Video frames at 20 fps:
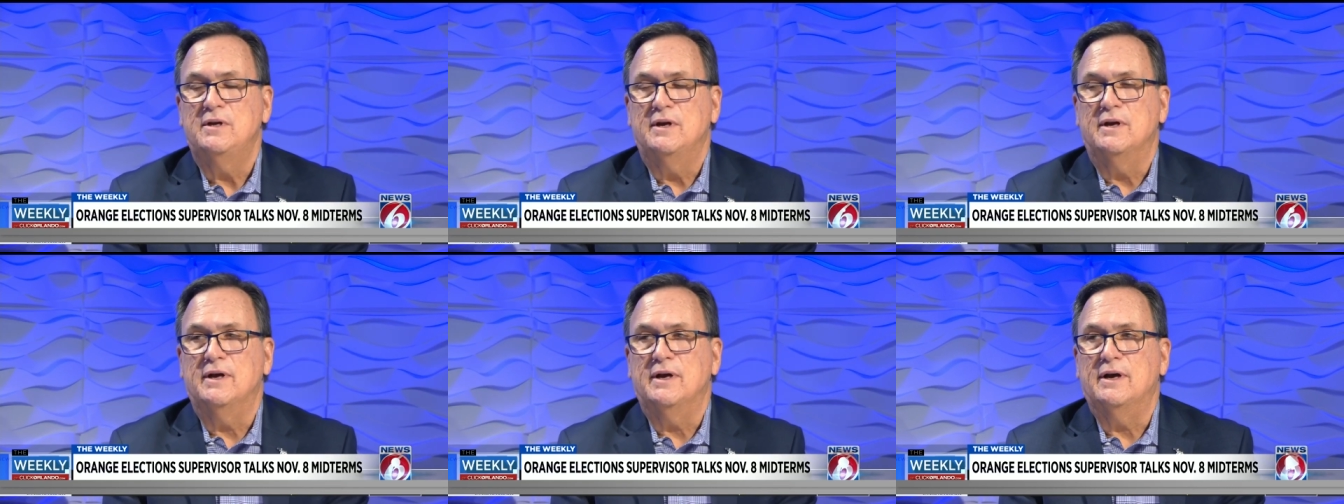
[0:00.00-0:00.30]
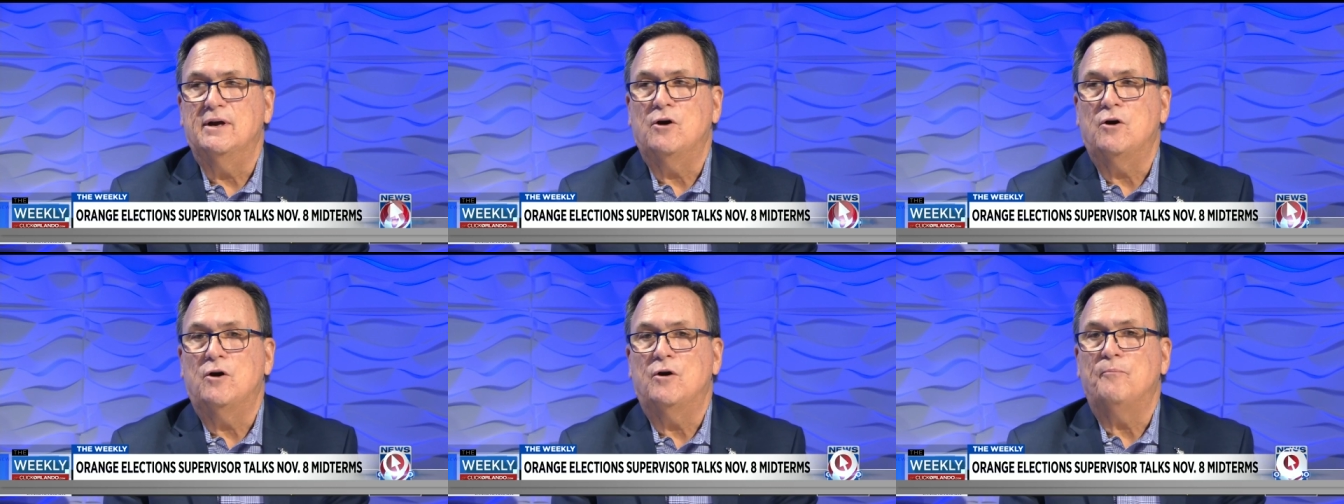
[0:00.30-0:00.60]
uh,
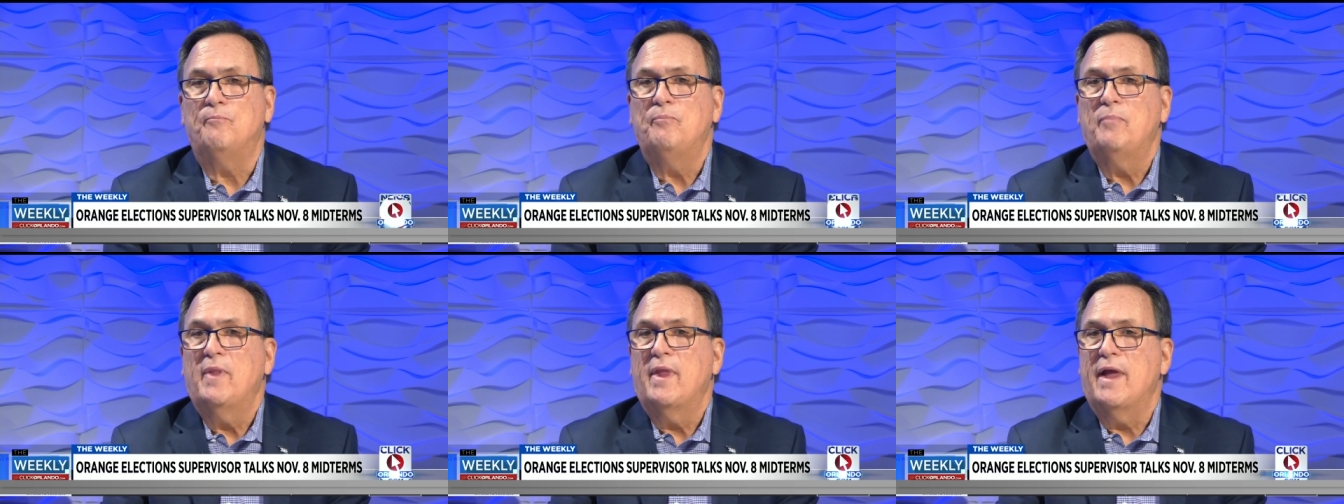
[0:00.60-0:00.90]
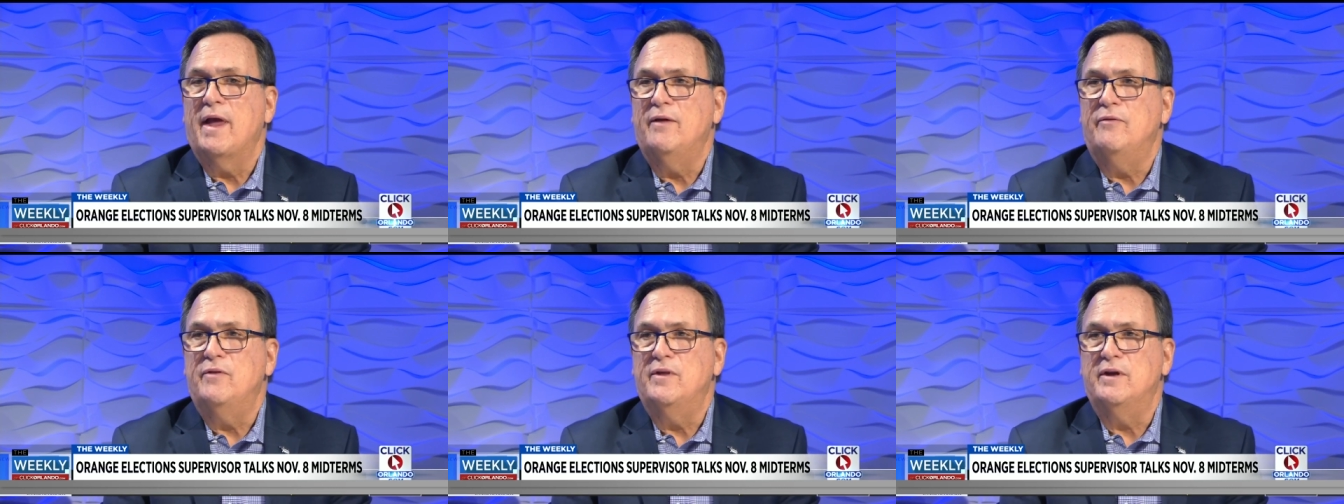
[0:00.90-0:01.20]
all,
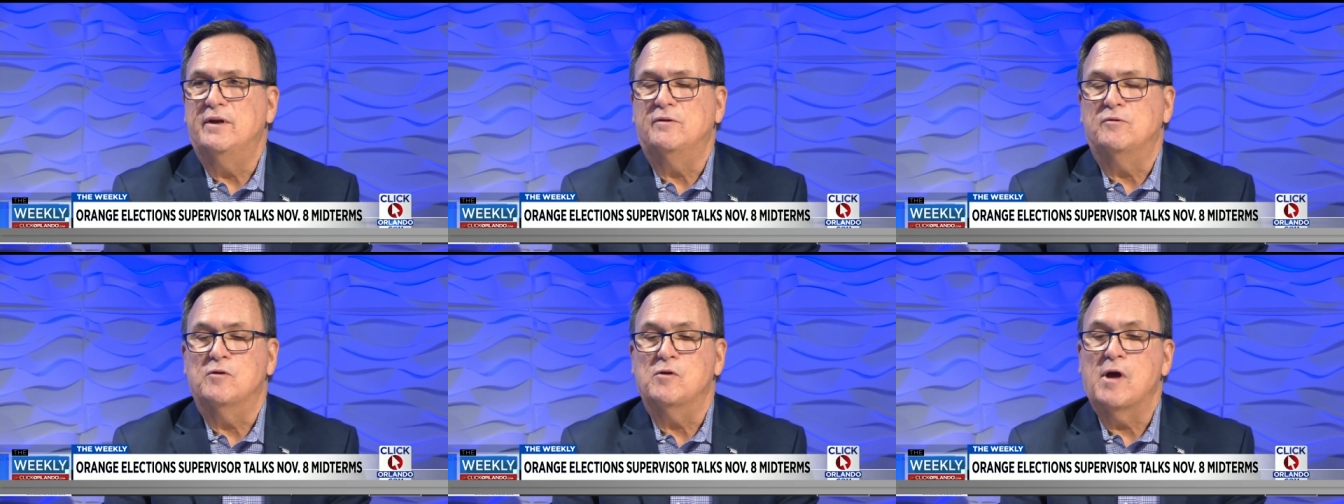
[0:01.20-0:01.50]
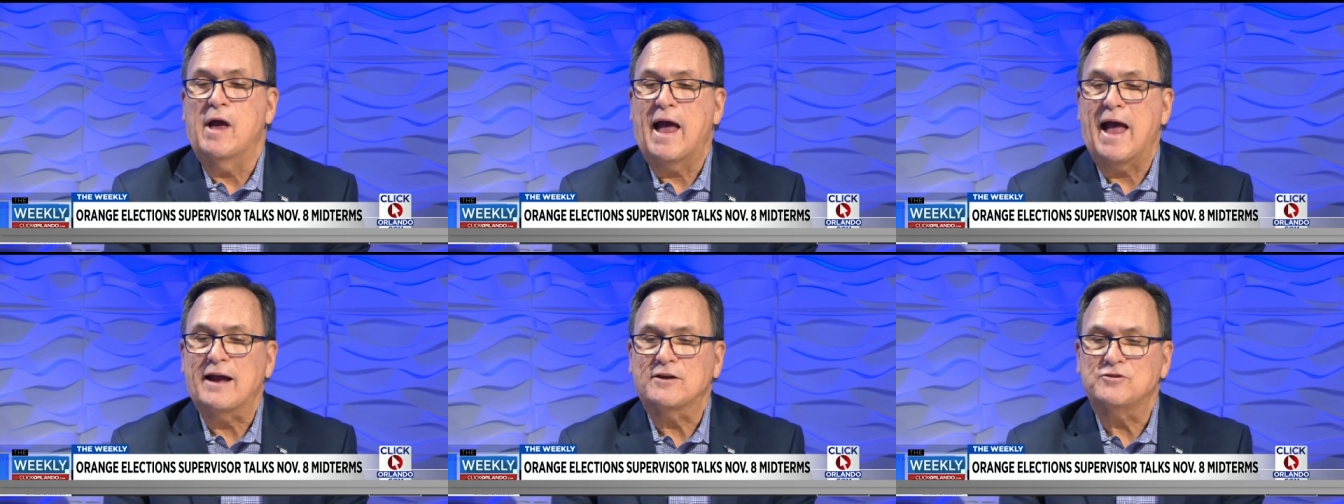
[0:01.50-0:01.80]
and then
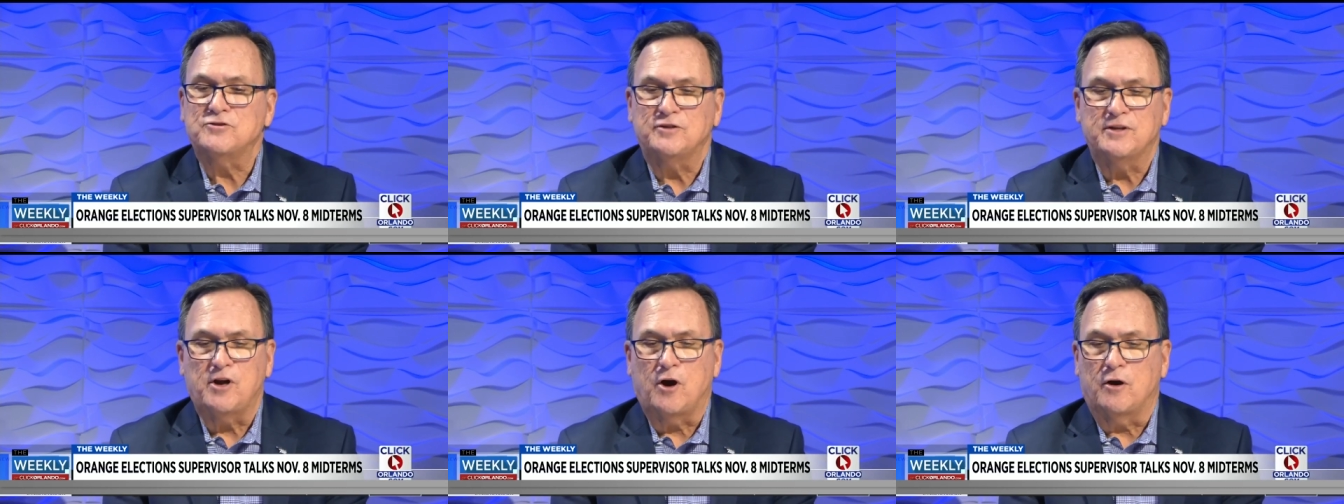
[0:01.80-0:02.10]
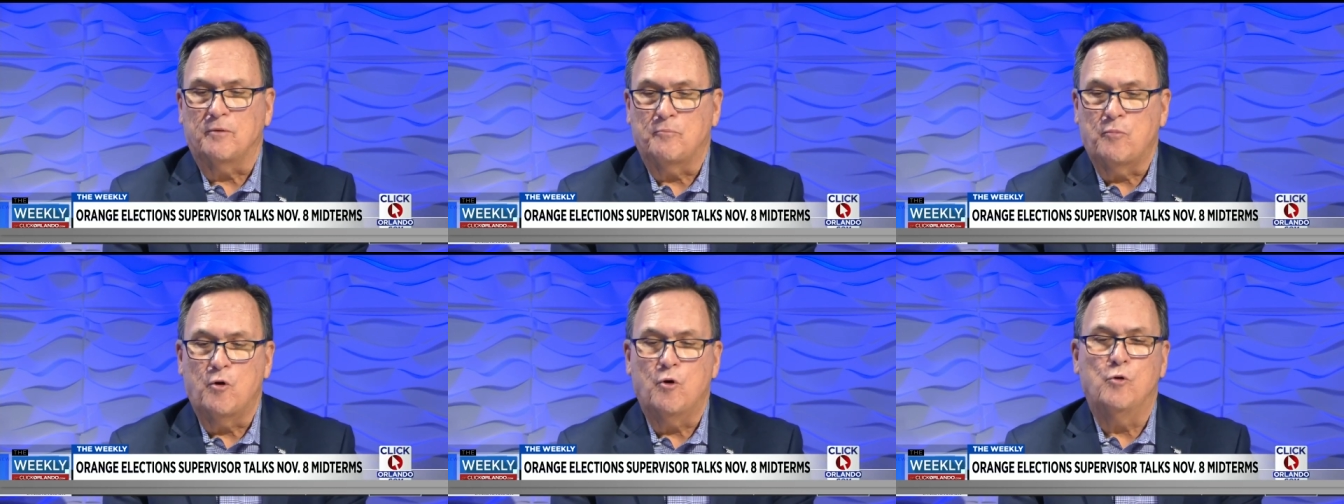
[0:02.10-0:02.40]
actually our
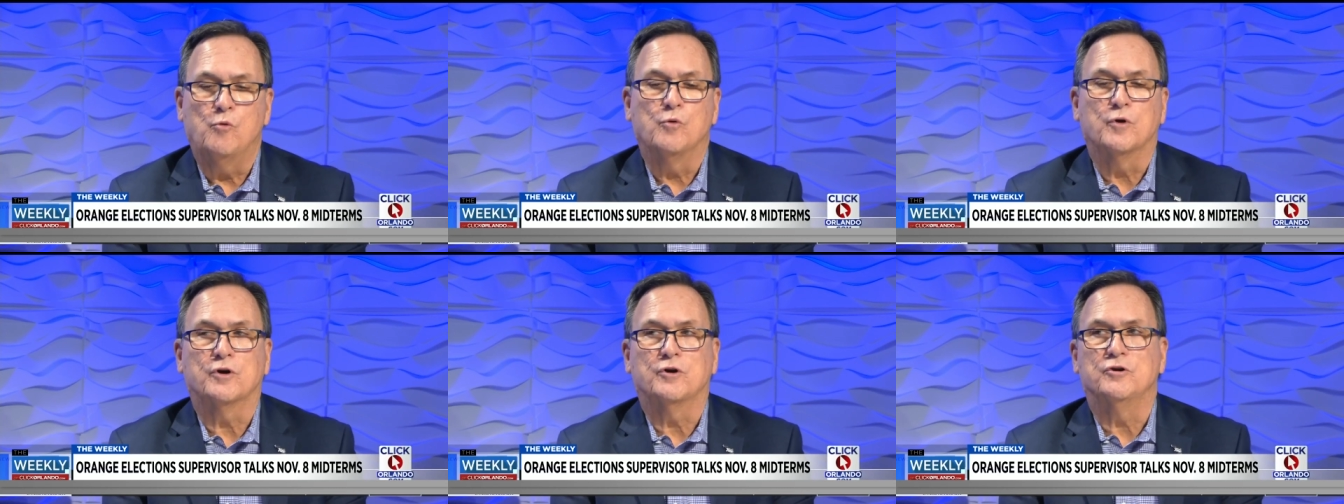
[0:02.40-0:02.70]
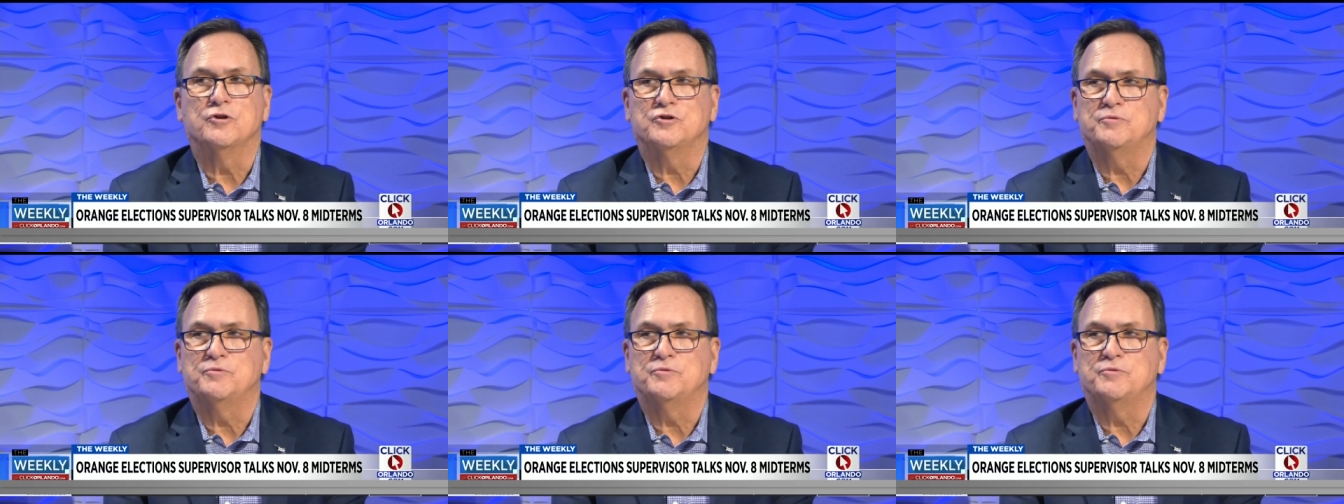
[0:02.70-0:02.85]
poll workers